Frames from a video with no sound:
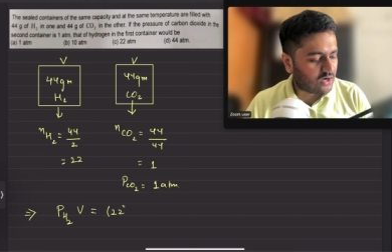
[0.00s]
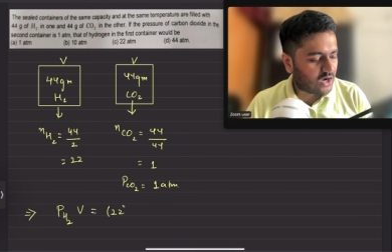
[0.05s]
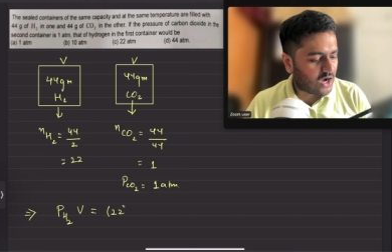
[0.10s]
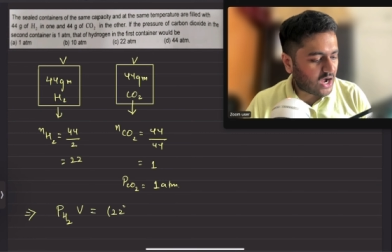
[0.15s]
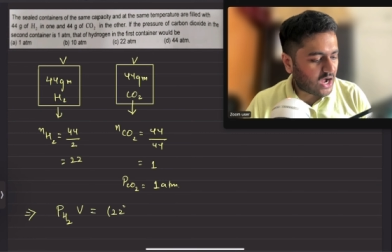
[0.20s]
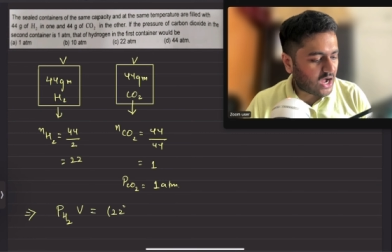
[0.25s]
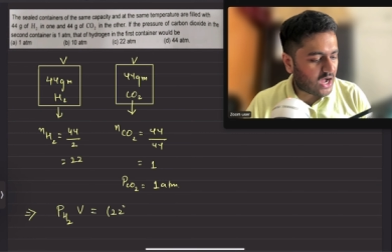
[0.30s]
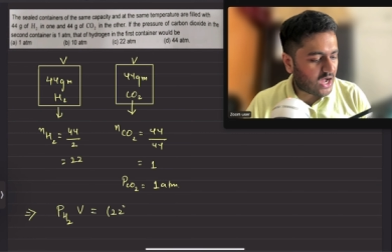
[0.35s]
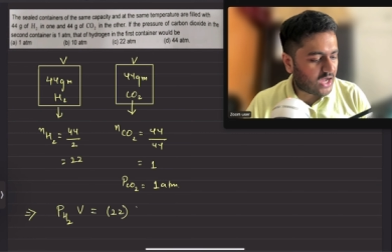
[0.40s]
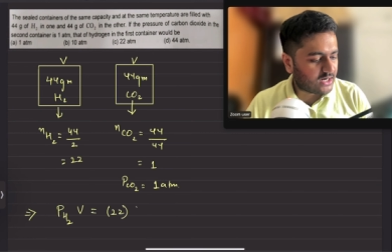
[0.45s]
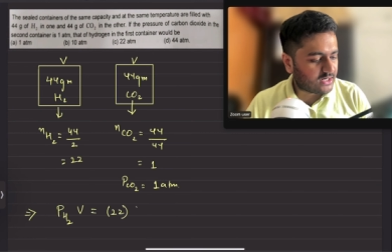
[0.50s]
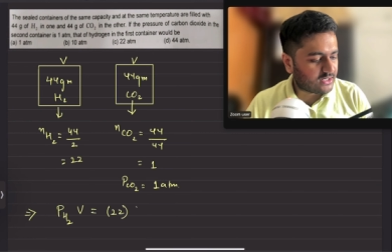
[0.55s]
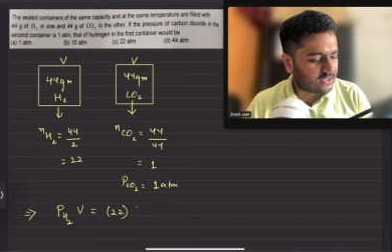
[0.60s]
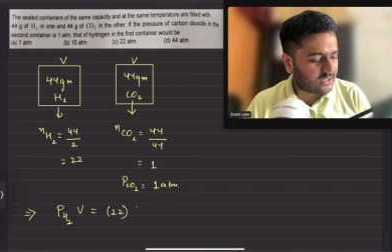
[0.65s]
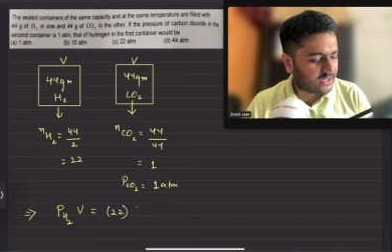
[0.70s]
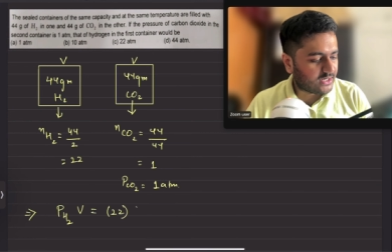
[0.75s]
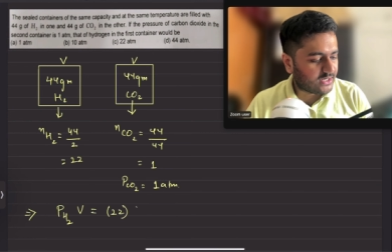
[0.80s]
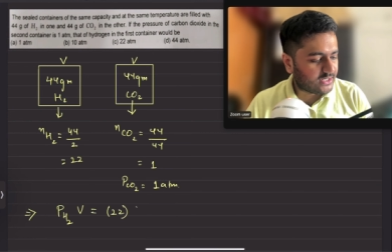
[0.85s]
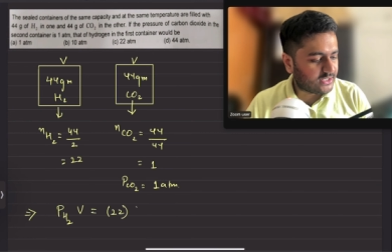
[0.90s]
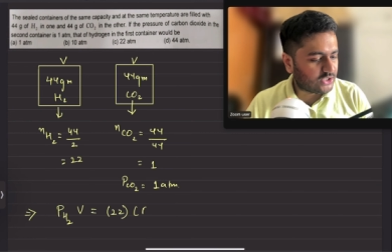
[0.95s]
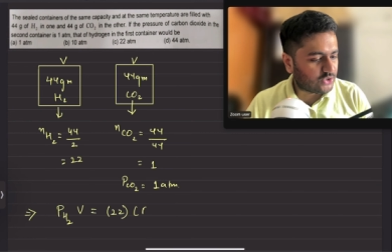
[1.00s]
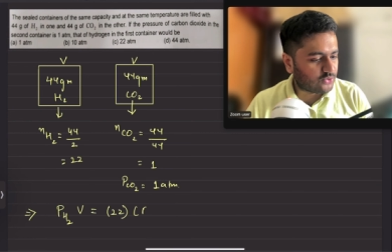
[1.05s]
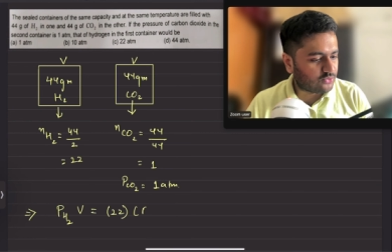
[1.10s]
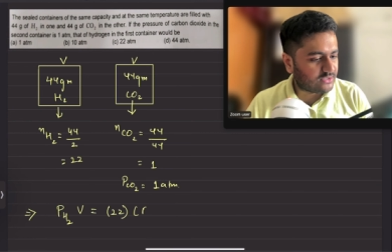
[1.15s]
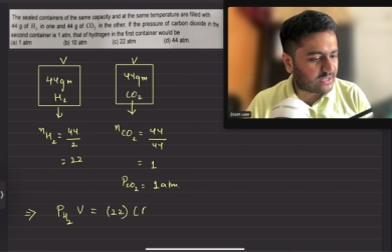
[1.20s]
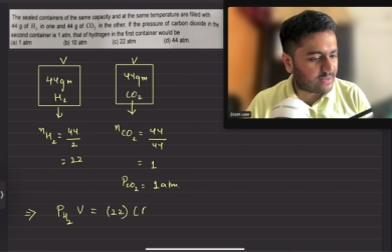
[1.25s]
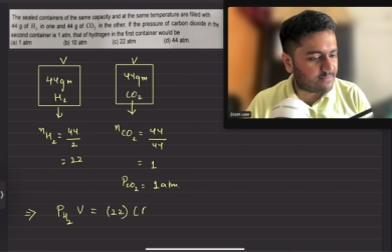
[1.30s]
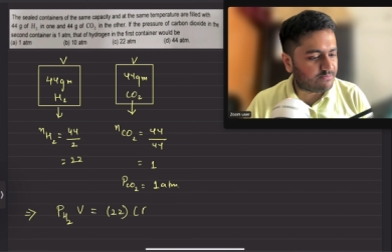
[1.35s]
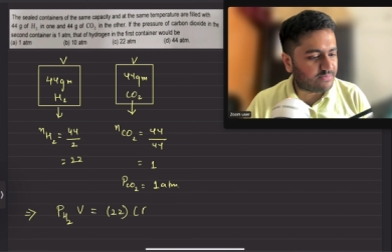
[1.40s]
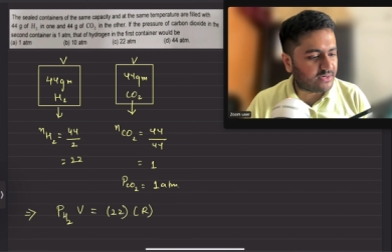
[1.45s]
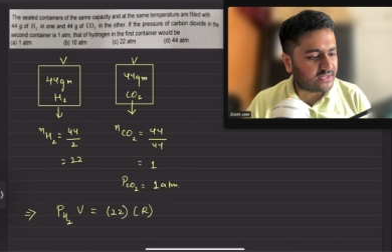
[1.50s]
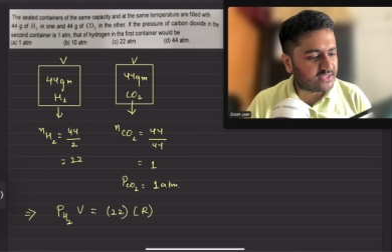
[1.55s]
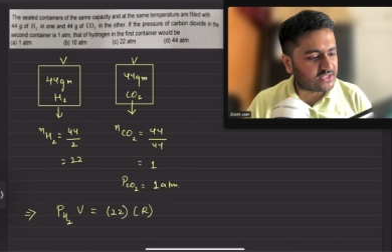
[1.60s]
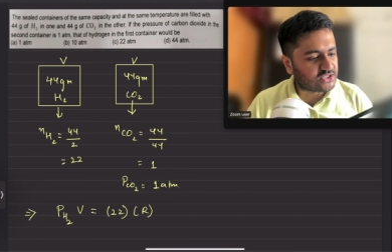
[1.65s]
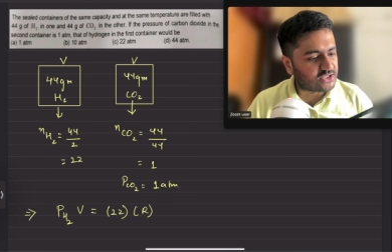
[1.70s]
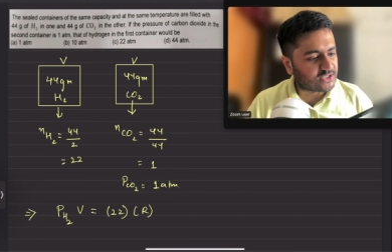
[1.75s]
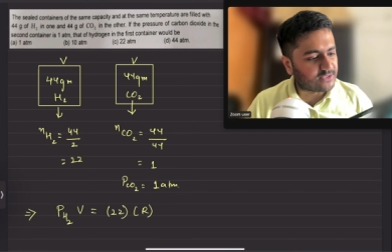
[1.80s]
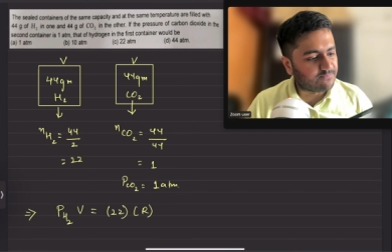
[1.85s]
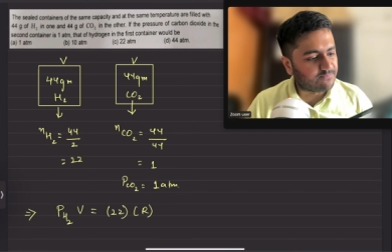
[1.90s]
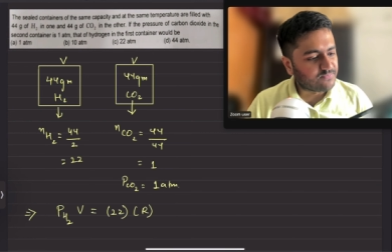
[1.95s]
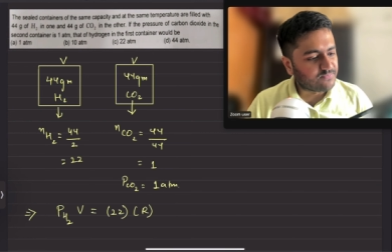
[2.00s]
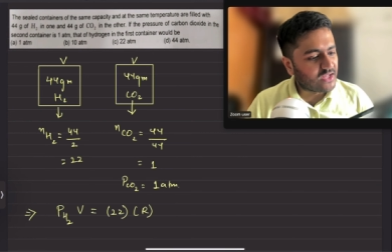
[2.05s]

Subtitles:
R into temperature.